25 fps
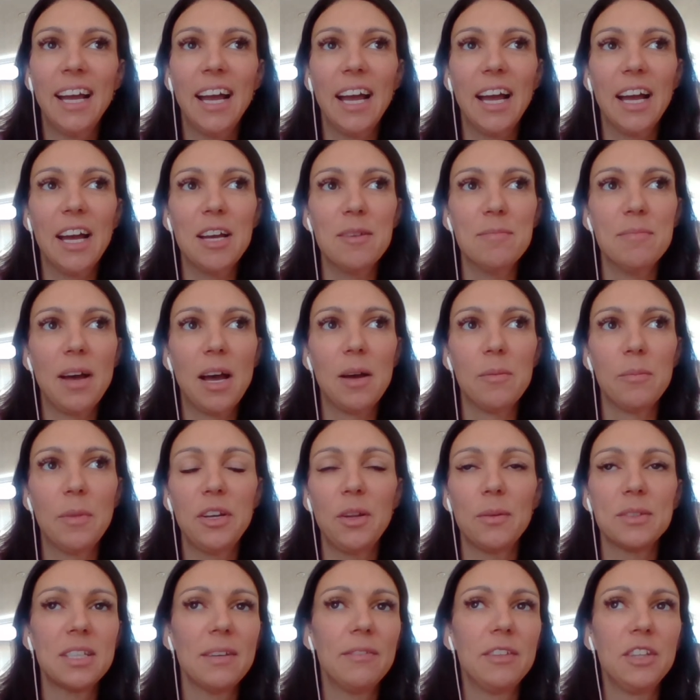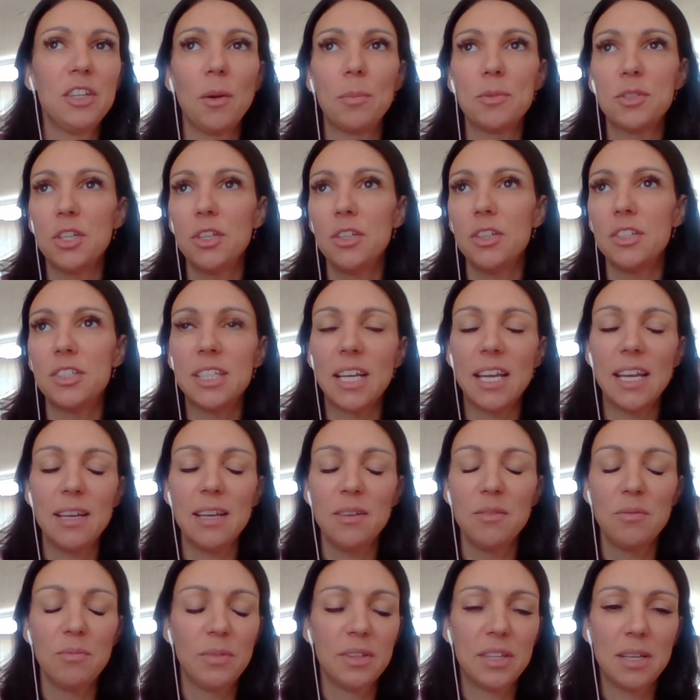Um, and when I was given the
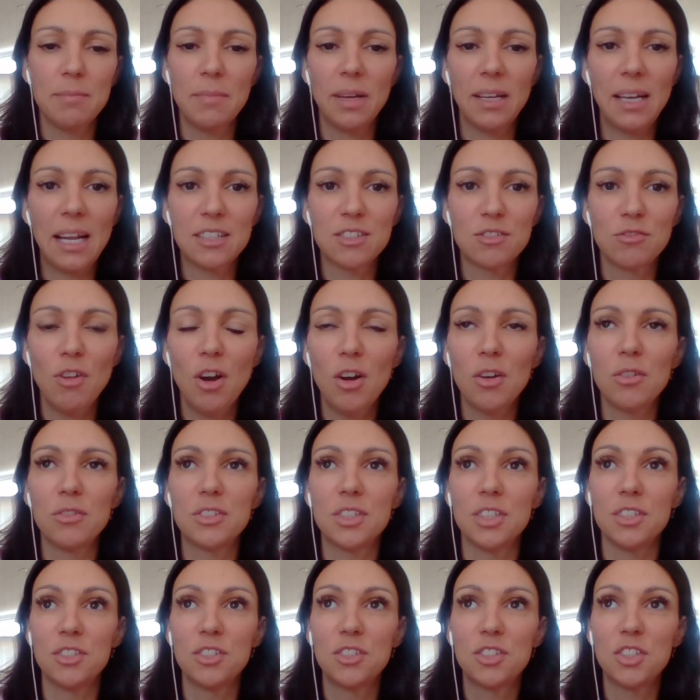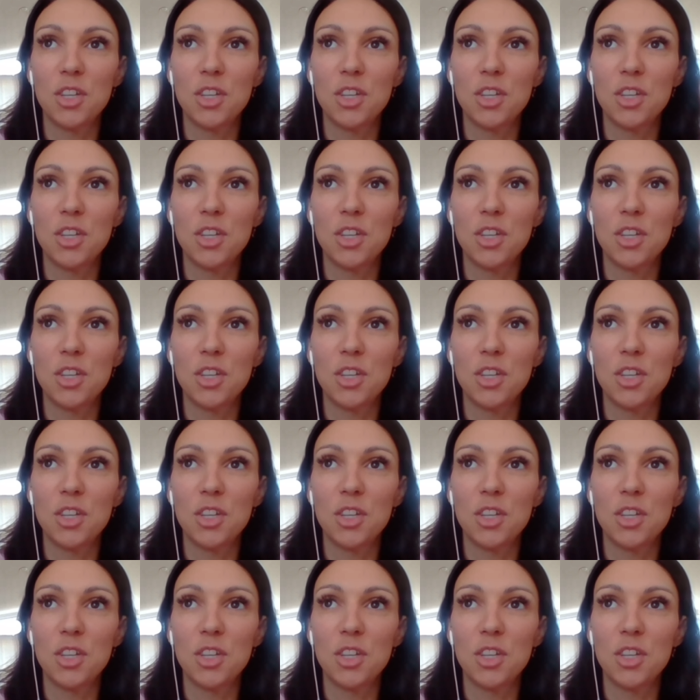opportunity within my last role to